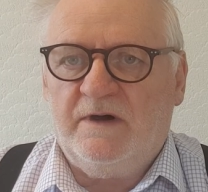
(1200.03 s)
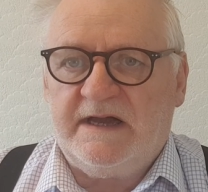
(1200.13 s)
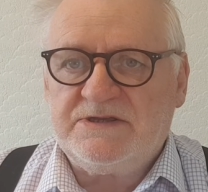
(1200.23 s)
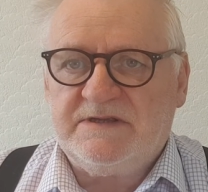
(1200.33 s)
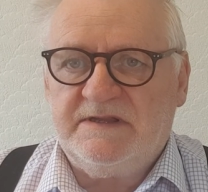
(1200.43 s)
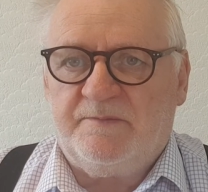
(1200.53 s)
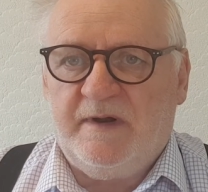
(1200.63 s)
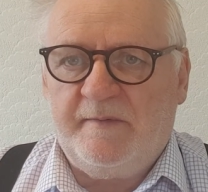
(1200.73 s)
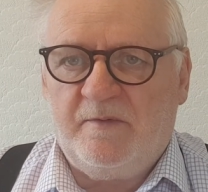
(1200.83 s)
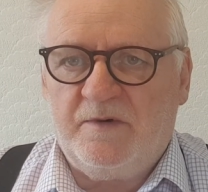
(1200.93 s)
actually the
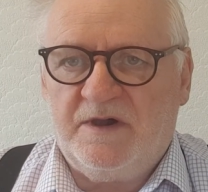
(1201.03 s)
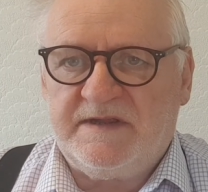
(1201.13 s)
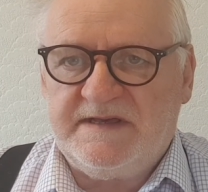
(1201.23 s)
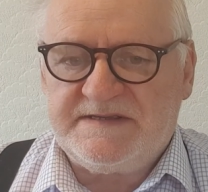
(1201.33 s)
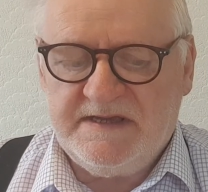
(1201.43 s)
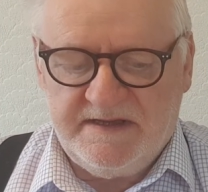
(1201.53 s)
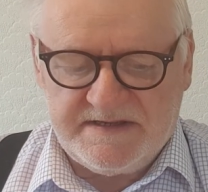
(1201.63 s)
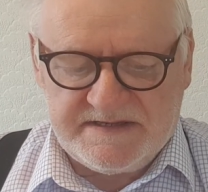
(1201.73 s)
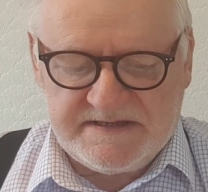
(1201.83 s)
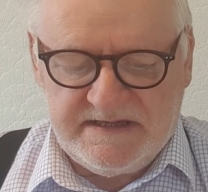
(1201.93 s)
proper word is
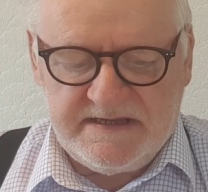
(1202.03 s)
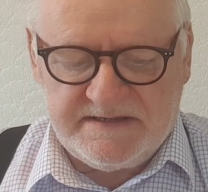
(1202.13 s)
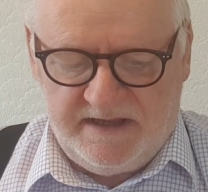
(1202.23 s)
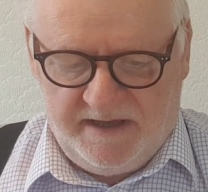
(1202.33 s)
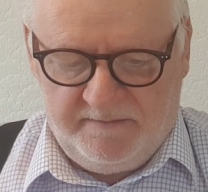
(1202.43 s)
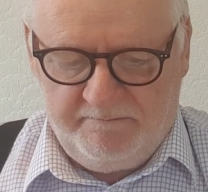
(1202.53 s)
seasoning.